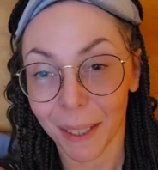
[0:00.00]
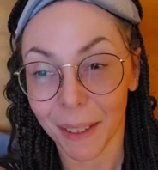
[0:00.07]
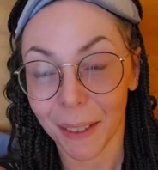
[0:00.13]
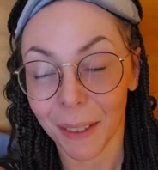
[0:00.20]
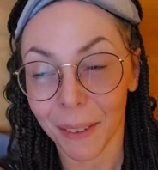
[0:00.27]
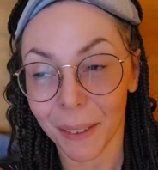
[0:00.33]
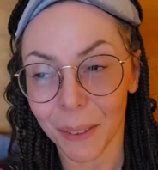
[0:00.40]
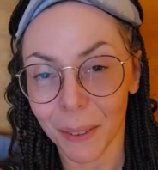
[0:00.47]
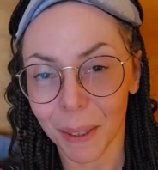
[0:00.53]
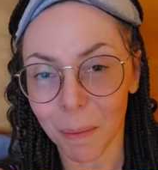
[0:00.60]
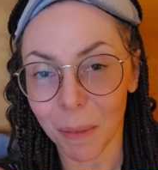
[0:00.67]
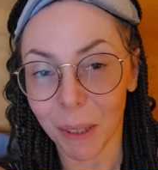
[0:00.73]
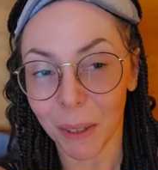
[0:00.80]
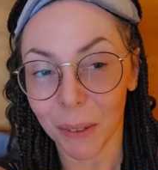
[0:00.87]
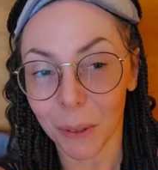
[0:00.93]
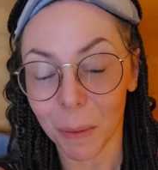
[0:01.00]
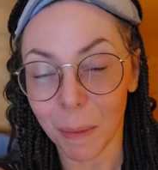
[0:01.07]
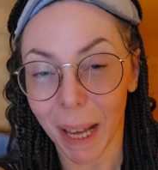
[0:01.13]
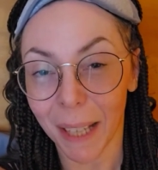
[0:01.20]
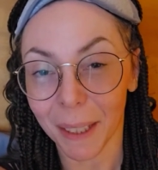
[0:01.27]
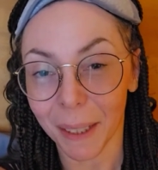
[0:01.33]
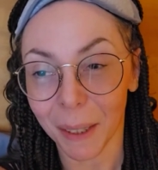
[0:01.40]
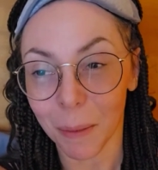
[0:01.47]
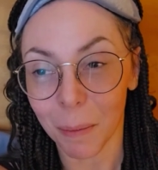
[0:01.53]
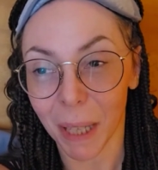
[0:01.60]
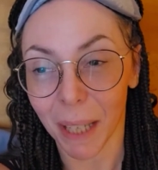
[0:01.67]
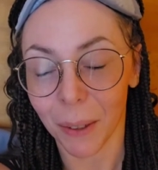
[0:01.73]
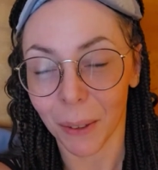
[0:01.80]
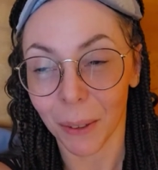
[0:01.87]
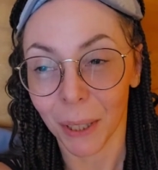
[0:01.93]
I think there's something traumatic
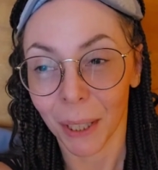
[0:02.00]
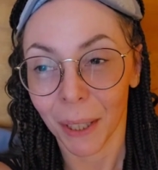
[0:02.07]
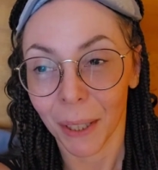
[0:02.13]
about